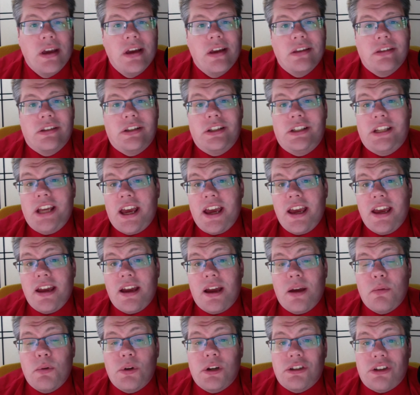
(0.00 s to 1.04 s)
Today, I
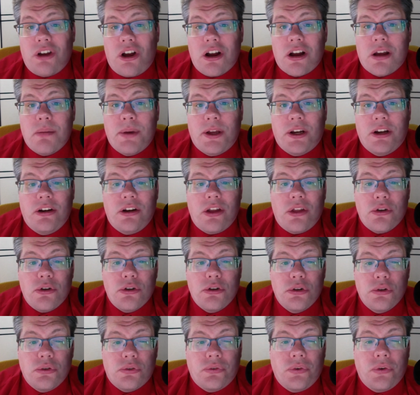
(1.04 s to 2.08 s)
want to talk about another
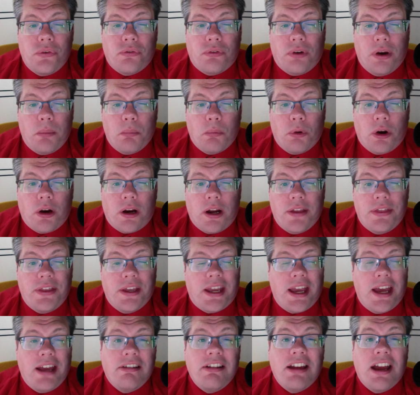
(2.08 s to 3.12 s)
useful framework I think
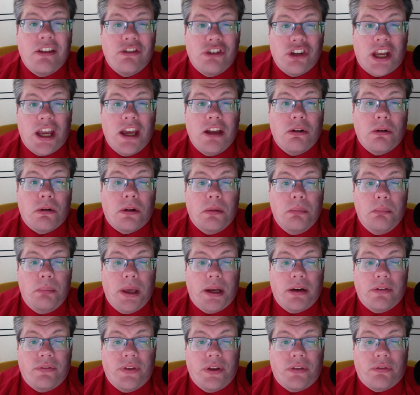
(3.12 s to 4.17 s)
any educator can
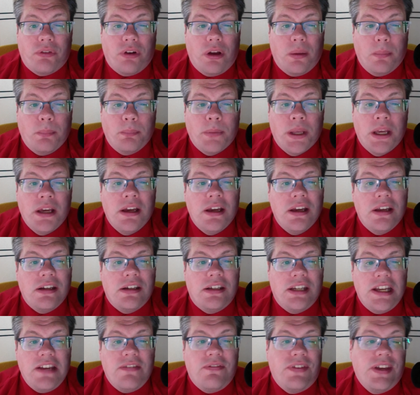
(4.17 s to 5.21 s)
benefit from,
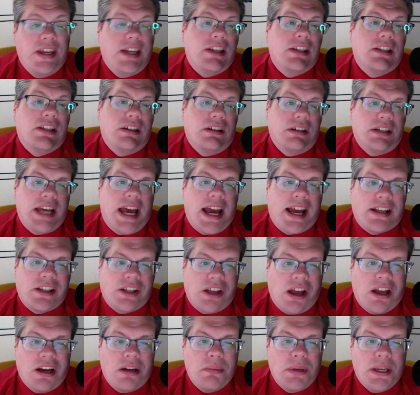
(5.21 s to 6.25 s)
Fink's
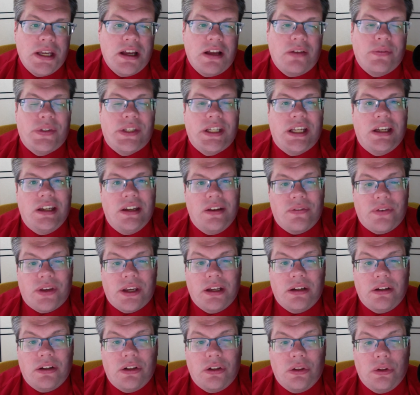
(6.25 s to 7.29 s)
Taxonomy of
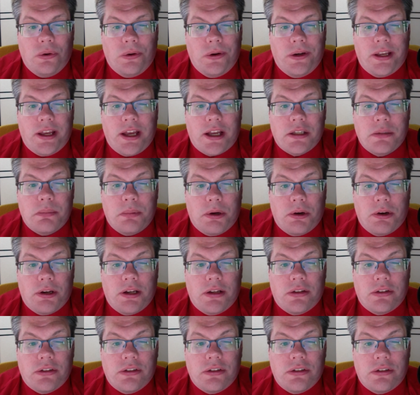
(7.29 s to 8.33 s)
Significant Learning
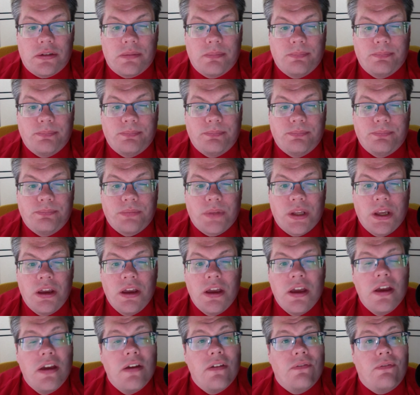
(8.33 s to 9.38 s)
Experiences.
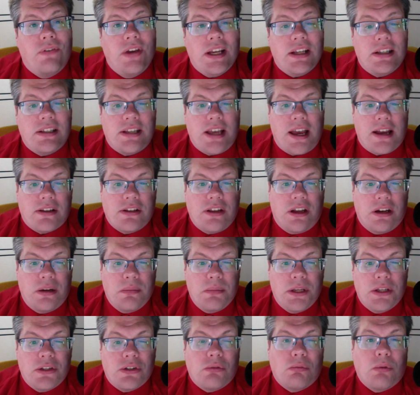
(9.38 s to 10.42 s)
Fink's
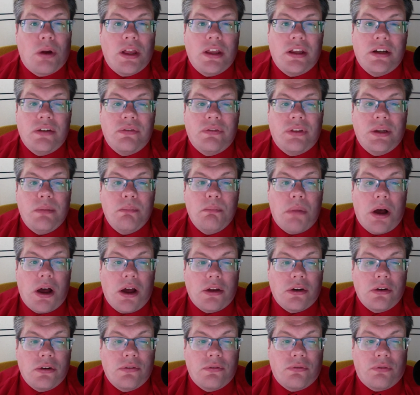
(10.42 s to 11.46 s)
taxonomy is a relatively
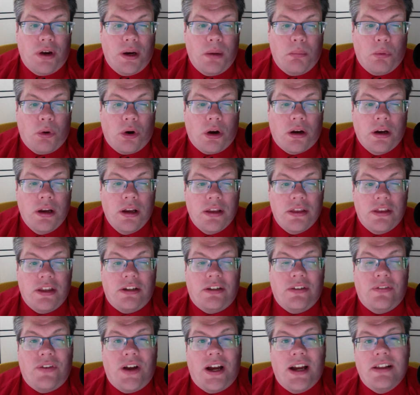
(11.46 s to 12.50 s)
modern framework that
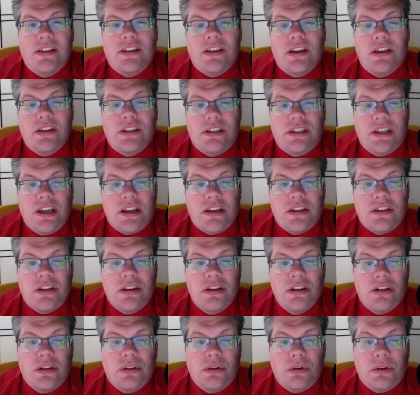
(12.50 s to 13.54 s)
defines 6
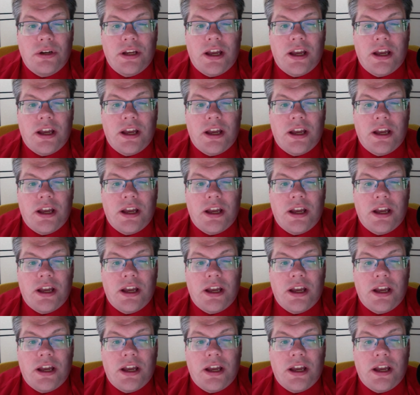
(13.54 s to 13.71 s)
learning